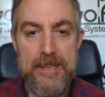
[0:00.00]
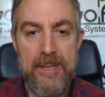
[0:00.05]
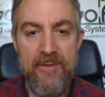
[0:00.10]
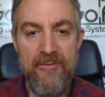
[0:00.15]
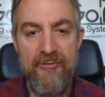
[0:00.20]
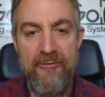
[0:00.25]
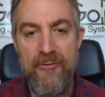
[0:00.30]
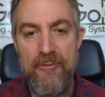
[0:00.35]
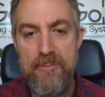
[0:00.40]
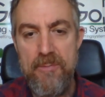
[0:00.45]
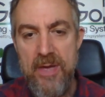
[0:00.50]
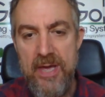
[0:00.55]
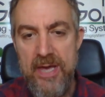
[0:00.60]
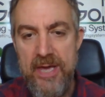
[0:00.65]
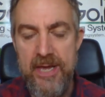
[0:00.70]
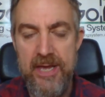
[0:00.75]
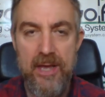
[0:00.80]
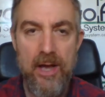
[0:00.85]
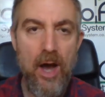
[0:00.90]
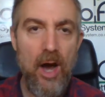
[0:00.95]
for
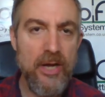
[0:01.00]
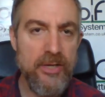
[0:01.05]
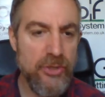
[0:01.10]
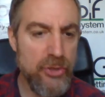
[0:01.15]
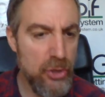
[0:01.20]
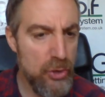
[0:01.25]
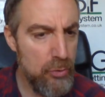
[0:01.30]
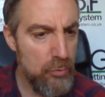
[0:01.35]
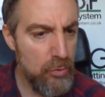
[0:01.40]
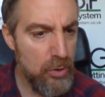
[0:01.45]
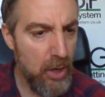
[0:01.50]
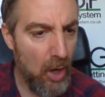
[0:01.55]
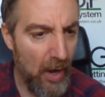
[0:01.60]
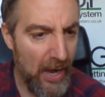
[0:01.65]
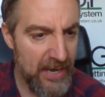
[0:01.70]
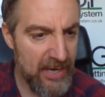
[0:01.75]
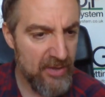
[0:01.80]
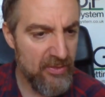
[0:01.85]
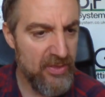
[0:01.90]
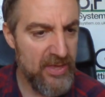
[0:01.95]
me, I do
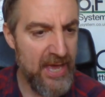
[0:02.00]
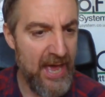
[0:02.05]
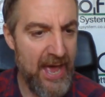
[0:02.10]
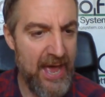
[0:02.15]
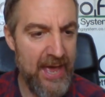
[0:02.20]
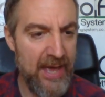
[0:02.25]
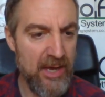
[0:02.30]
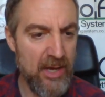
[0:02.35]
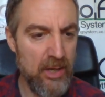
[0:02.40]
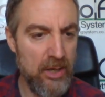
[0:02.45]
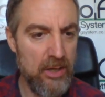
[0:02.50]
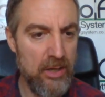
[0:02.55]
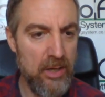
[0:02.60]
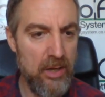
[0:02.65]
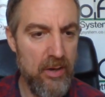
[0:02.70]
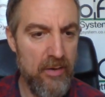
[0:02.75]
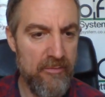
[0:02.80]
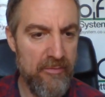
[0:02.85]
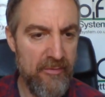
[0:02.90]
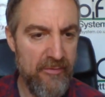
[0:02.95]
like the angle
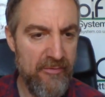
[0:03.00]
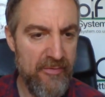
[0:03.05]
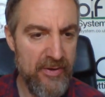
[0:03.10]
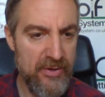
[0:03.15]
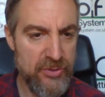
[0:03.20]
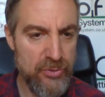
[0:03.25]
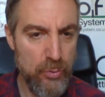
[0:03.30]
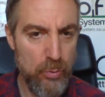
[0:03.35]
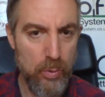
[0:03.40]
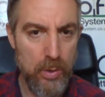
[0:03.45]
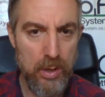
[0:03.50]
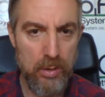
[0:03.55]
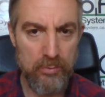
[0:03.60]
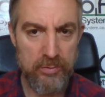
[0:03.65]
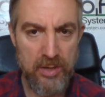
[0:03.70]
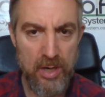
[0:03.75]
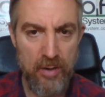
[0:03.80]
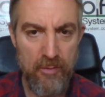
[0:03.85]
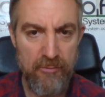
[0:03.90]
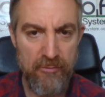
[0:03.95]
of official world
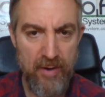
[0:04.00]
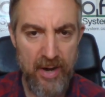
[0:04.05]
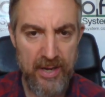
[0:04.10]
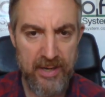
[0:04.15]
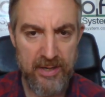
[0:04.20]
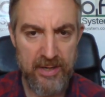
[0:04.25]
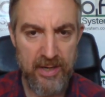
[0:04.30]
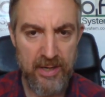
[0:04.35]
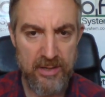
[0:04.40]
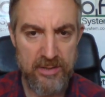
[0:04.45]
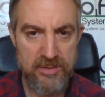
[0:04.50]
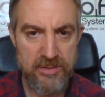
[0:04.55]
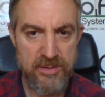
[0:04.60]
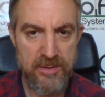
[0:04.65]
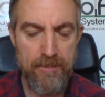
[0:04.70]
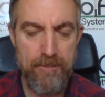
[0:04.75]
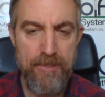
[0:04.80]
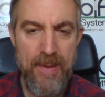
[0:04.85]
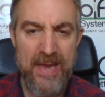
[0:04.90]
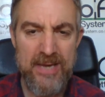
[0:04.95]
golf rankings. The
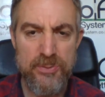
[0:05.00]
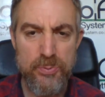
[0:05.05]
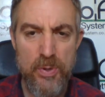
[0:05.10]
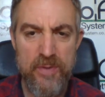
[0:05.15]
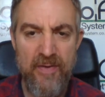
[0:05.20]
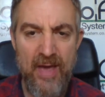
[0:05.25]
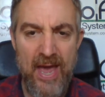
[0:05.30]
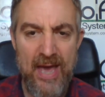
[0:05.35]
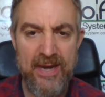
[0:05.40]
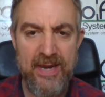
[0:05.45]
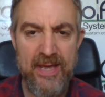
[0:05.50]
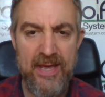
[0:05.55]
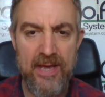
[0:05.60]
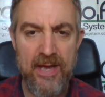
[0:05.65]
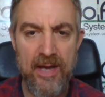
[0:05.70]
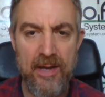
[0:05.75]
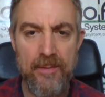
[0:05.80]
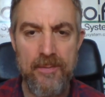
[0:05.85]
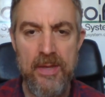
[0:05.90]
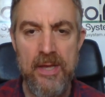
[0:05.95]
best we've had
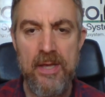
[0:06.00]
here.